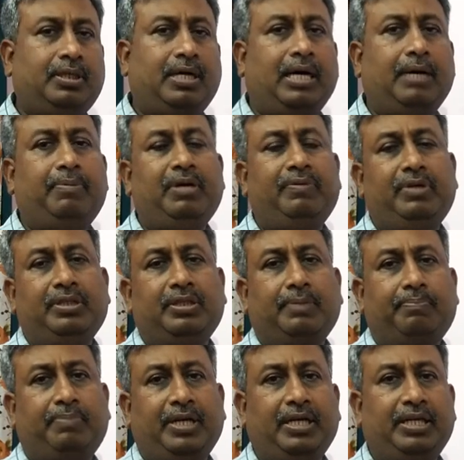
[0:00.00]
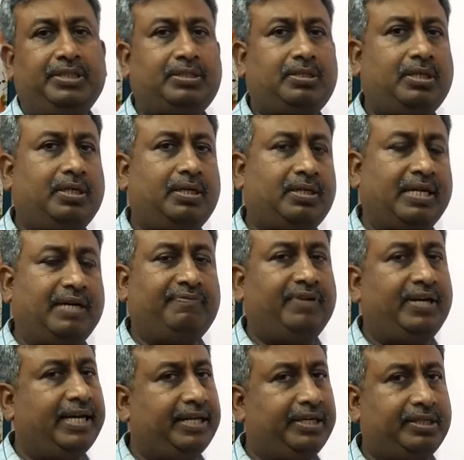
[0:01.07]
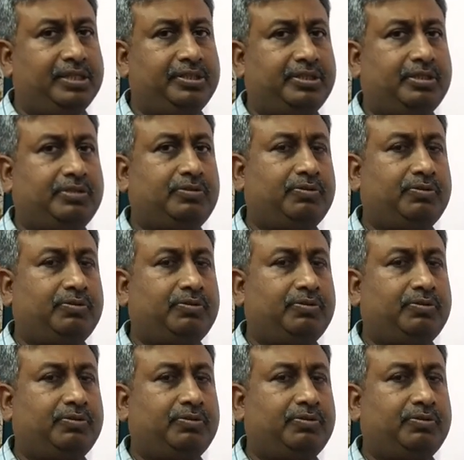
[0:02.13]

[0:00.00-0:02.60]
available in the playlist Rainfed Agriculture.